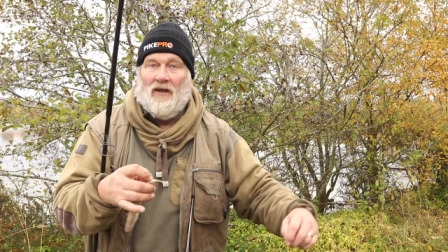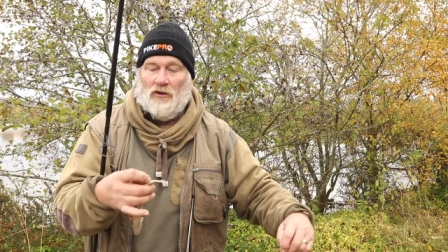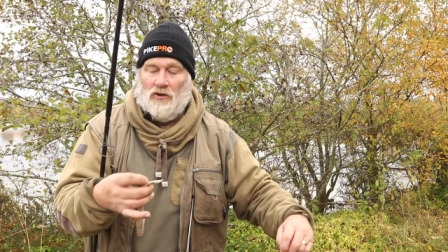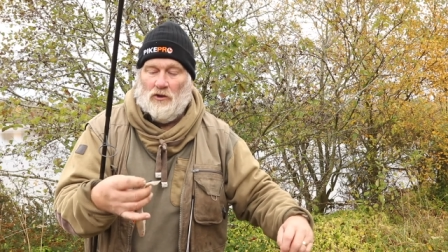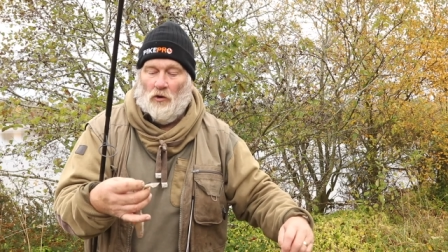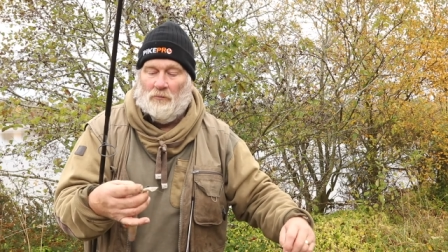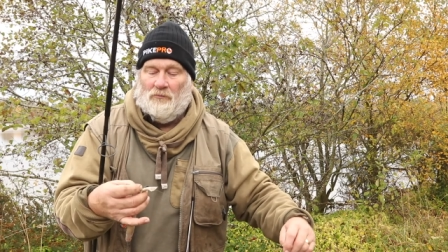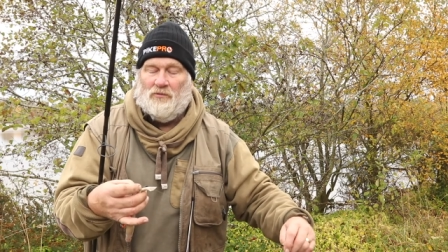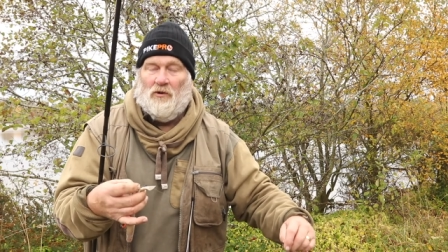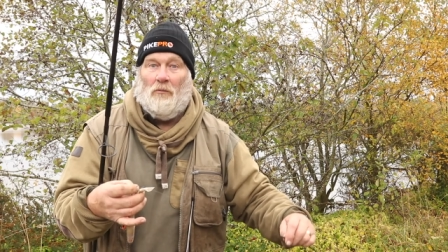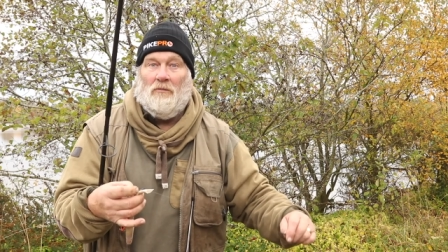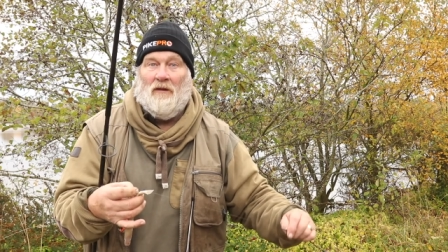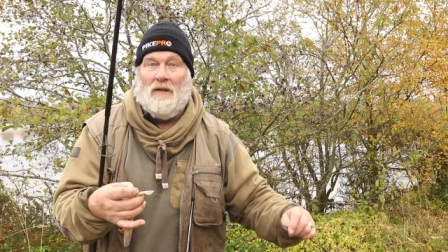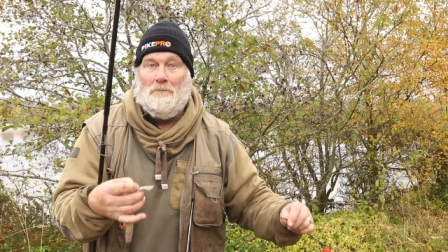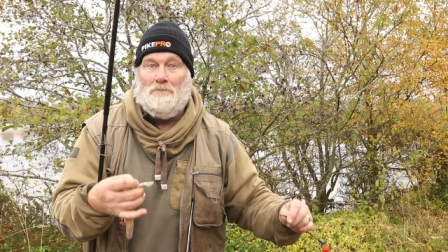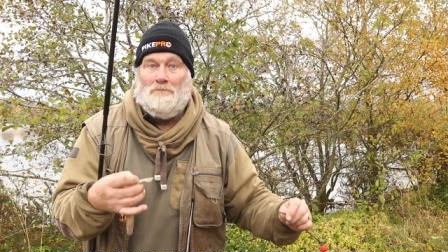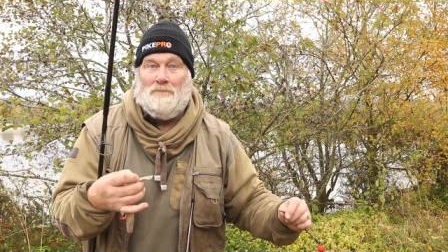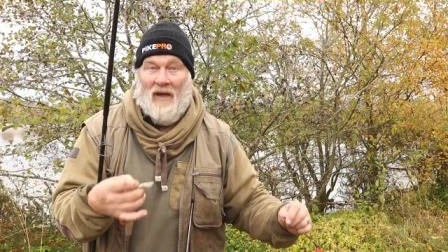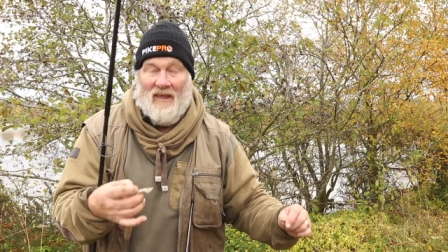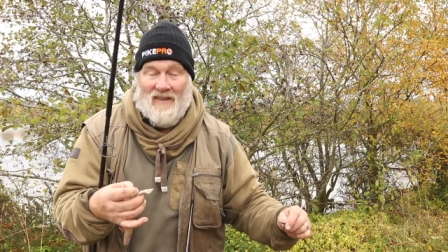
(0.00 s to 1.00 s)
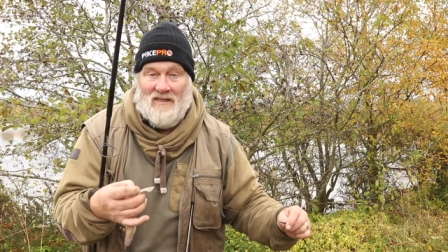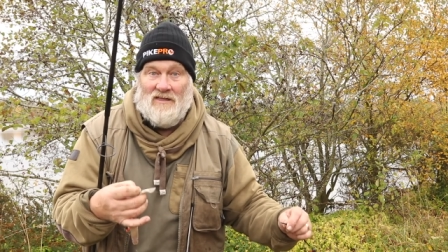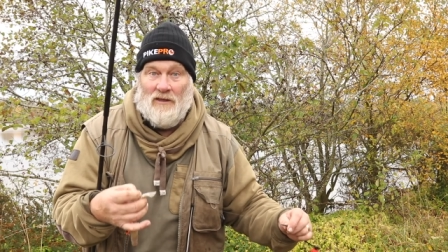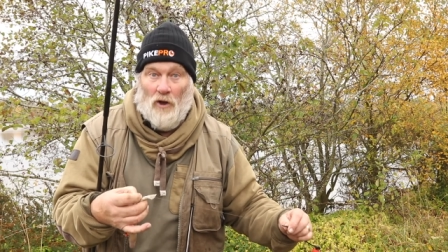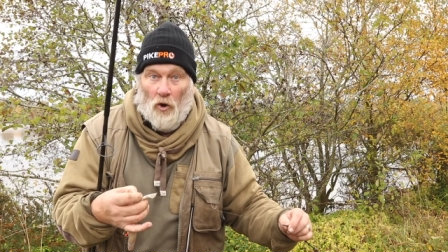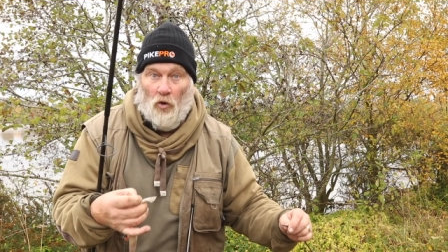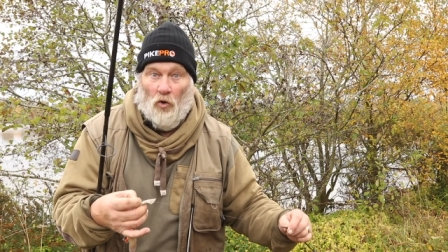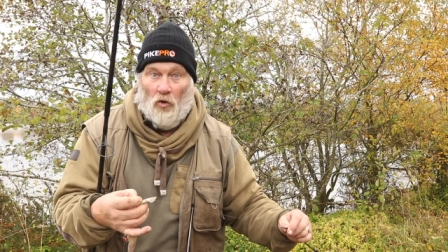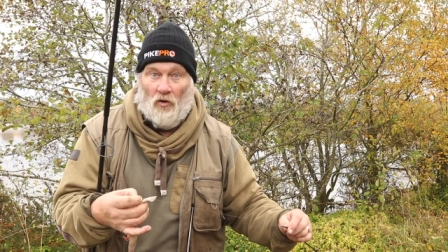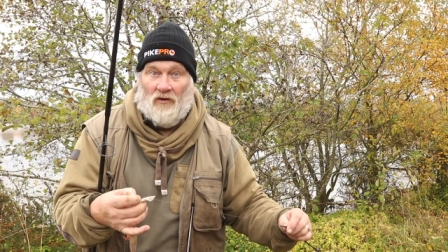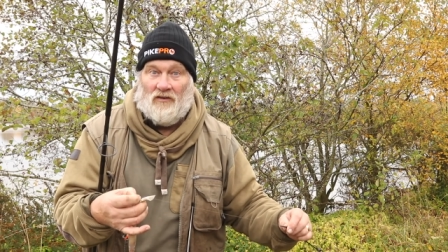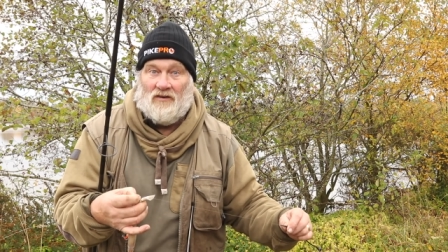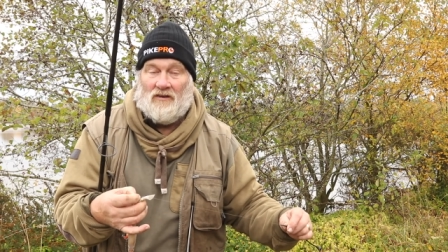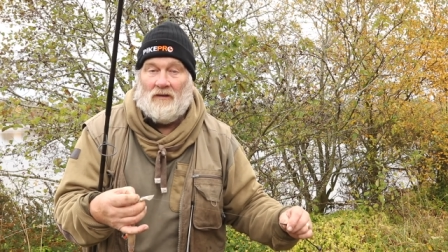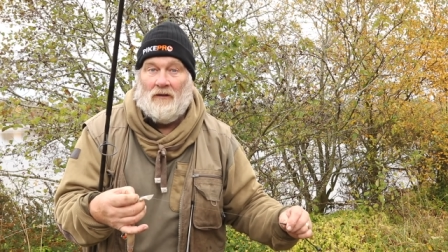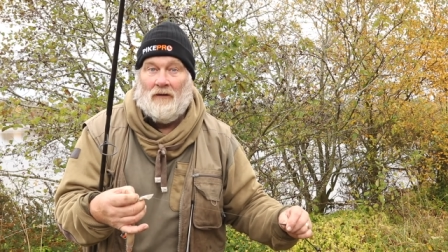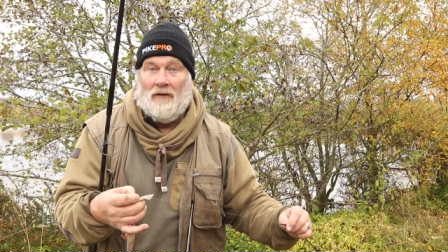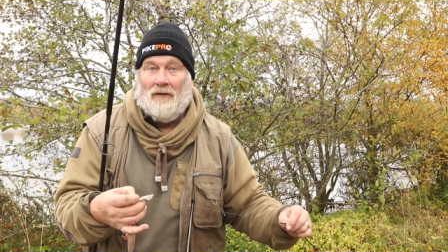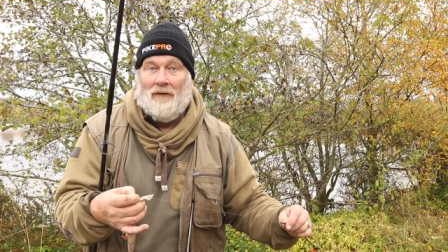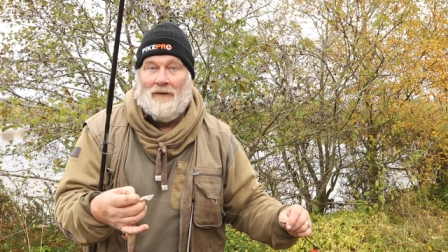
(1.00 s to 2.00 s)
you'll probably bend the
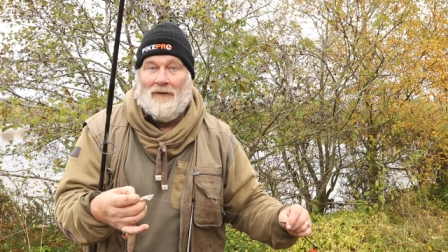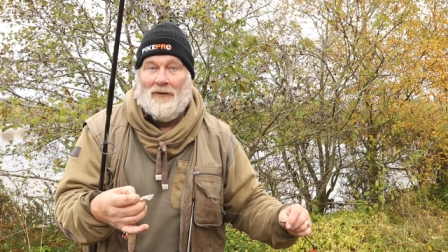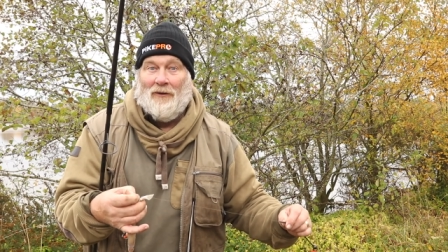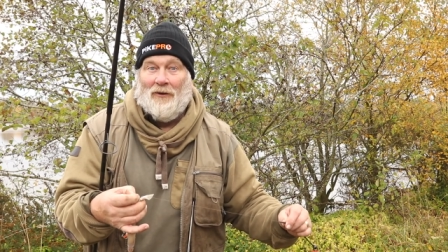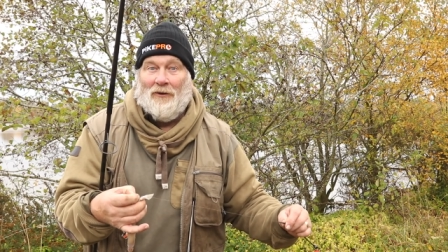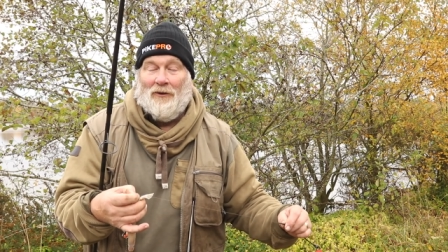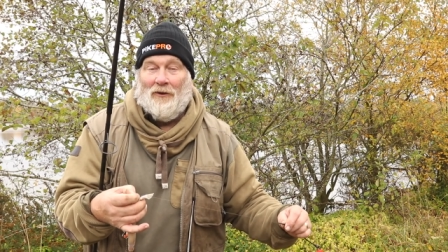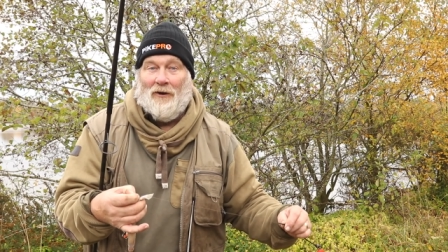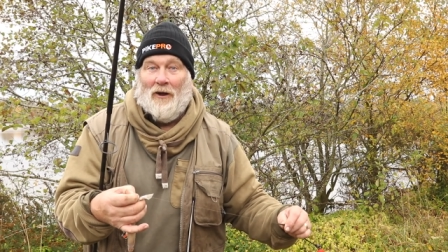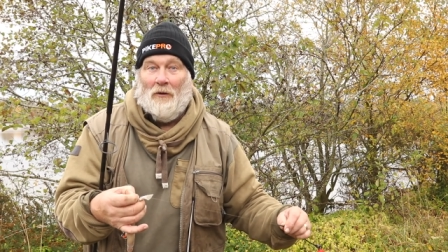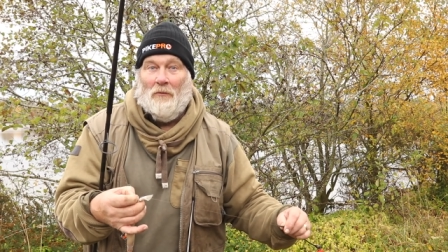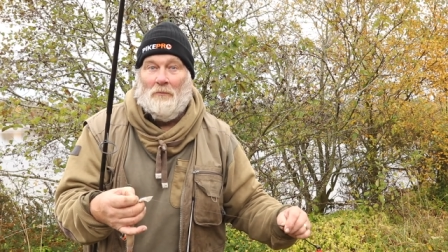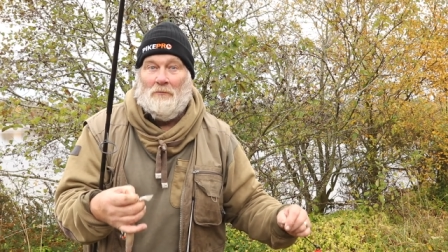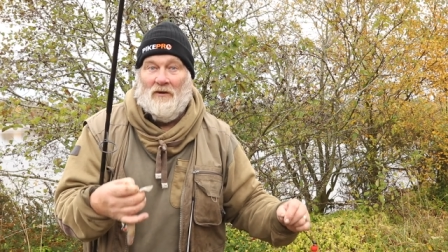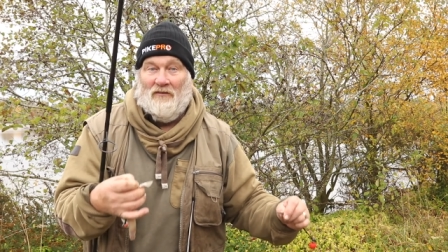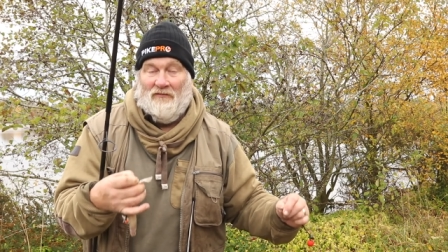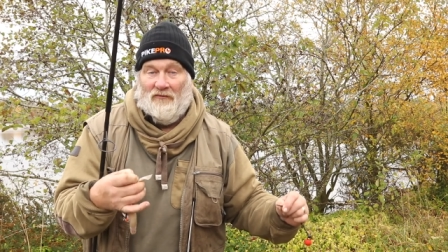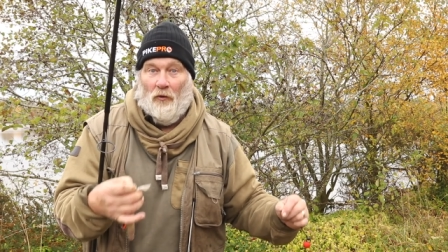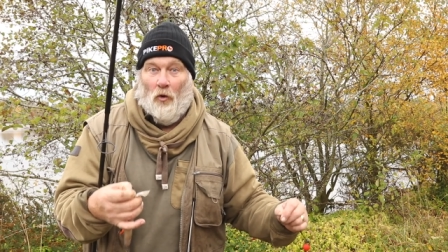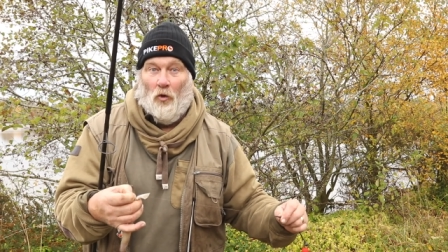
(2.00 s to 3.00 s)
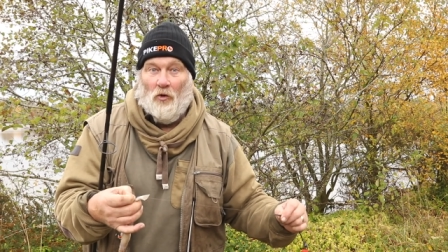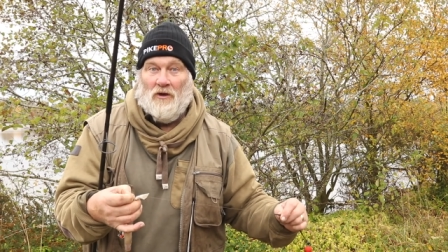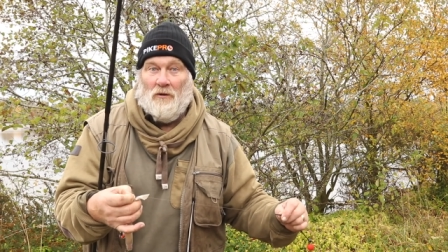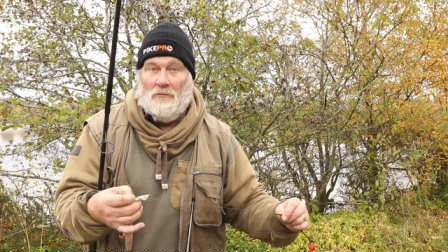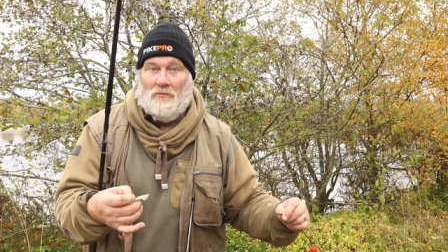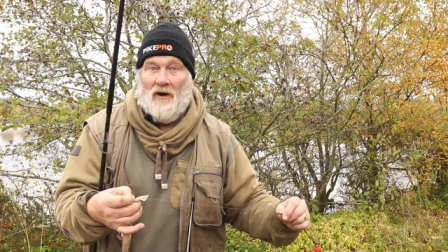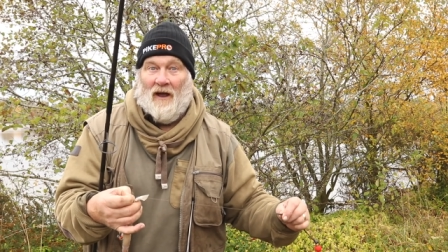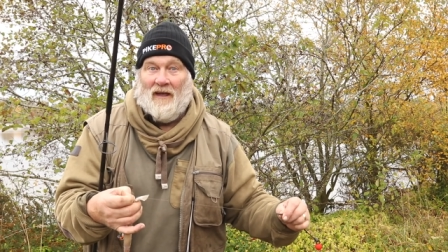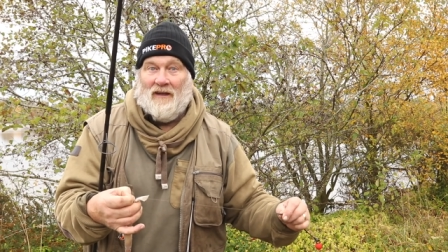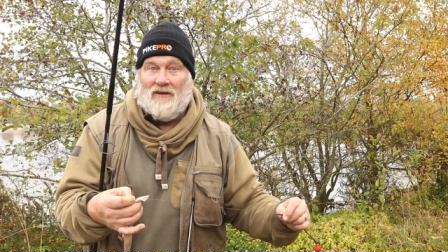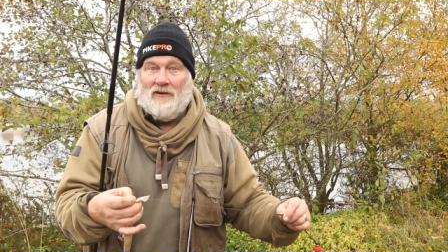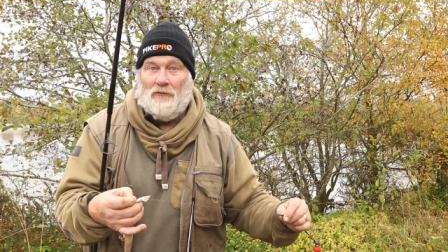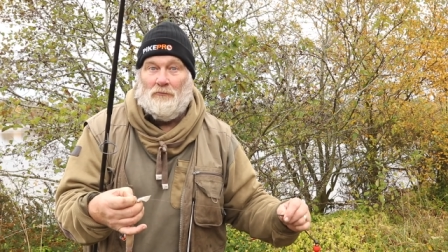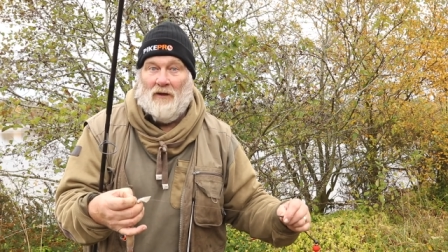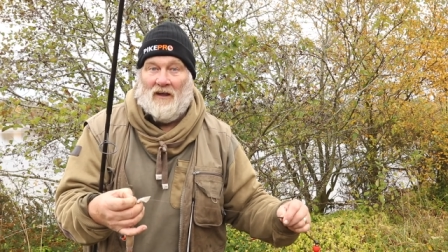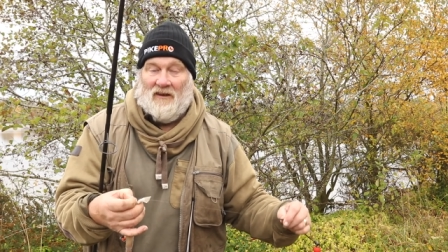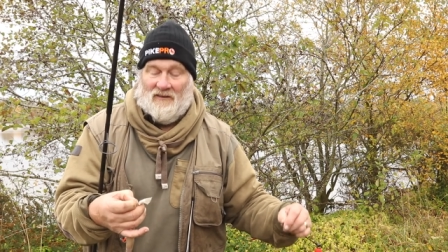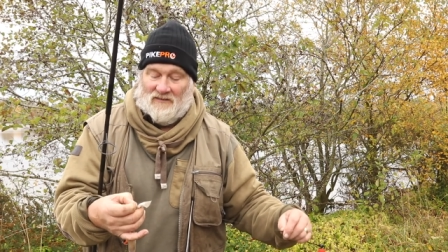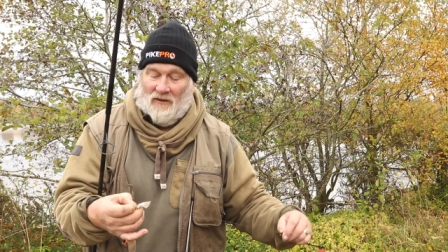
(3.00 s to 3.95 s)
hooks, you know, before you break your rig.